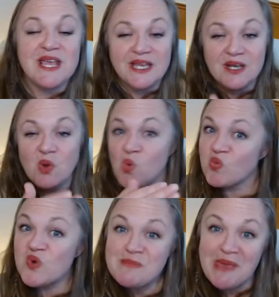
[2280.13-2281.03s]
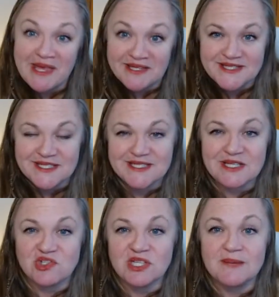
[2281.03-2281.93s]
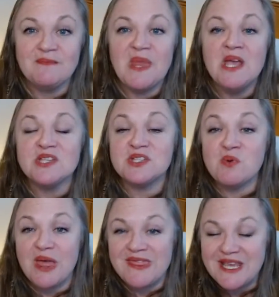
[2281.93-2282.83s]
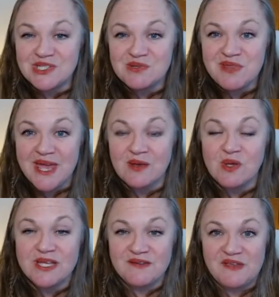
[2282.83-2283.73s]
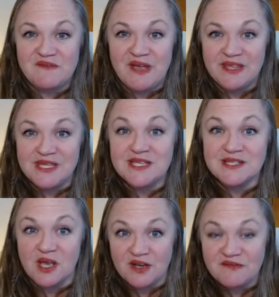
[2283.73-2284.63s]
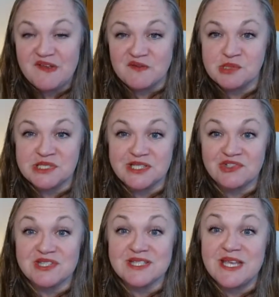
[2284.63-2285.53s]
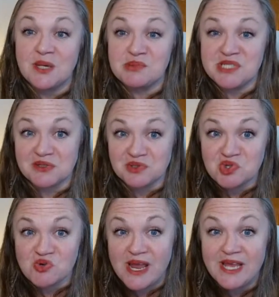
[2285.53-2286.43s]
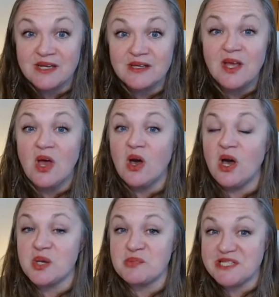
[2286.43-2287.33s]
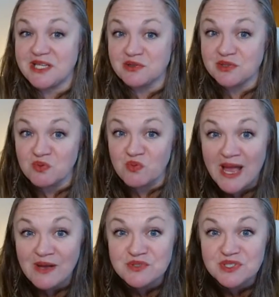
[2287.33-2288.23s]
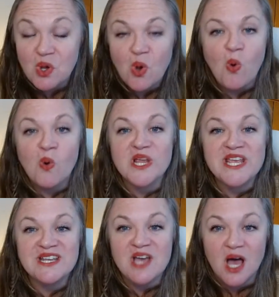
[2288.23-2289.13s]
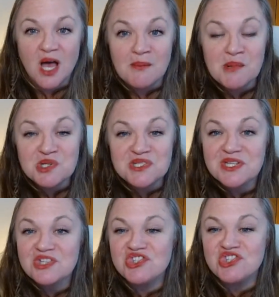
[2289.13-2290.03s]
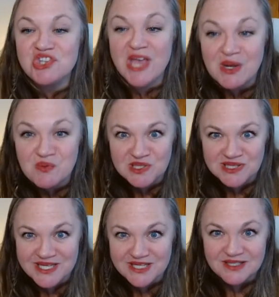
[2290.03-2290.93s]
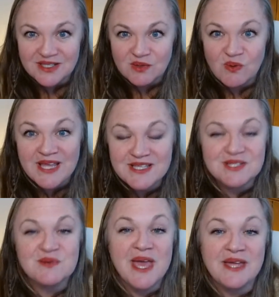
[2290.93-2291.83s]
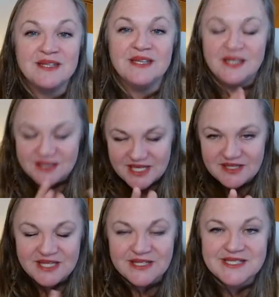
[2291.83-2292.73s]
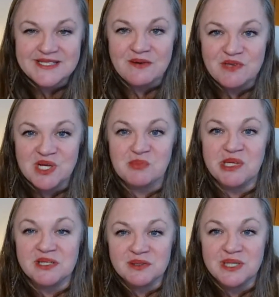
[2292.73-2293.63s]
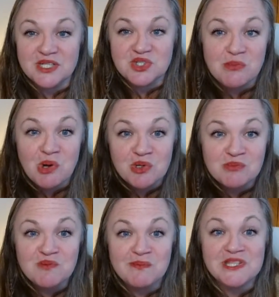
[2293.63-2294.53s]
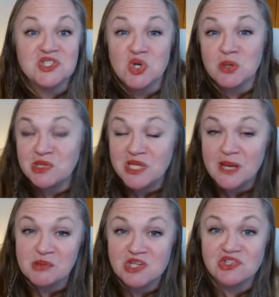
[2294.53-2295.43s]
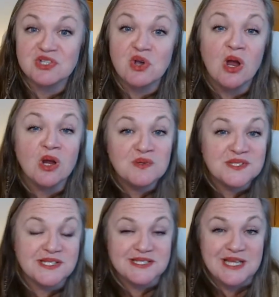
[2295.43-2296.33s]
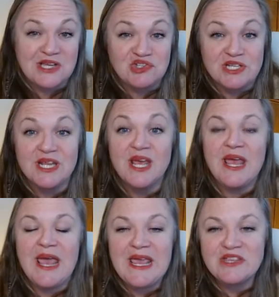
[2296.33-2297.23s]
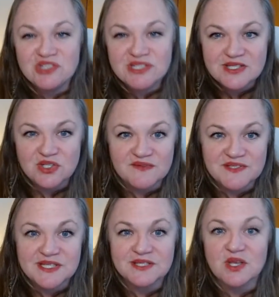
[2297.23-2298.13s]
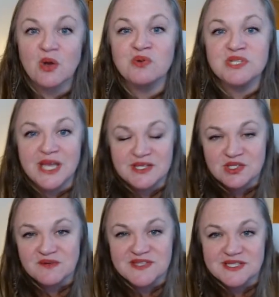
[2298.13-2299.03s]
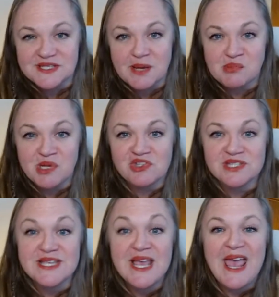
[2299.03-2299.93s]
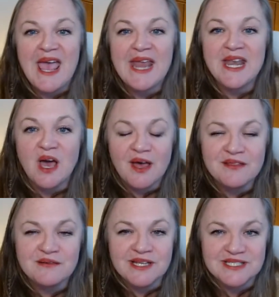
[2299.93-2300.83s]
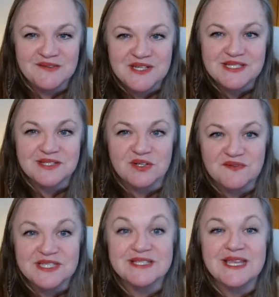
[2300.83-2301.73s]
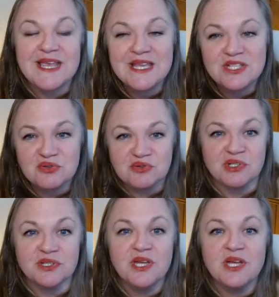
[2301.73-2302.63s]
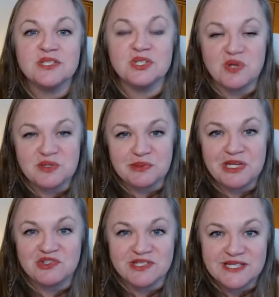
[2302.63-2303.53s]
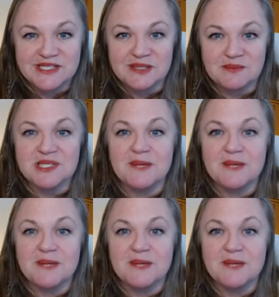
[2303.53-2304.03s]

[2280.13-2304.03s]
can rebalance it essentially. So they can do that if they find these unfavorable conditions in a particular trade, on a particular route, or in commerce generally, right? So that they list out here, but including intermodal movements, terminal operations, cargo solicitation, agency services, OTI services and operations, and other activities and services integral to transportation systems.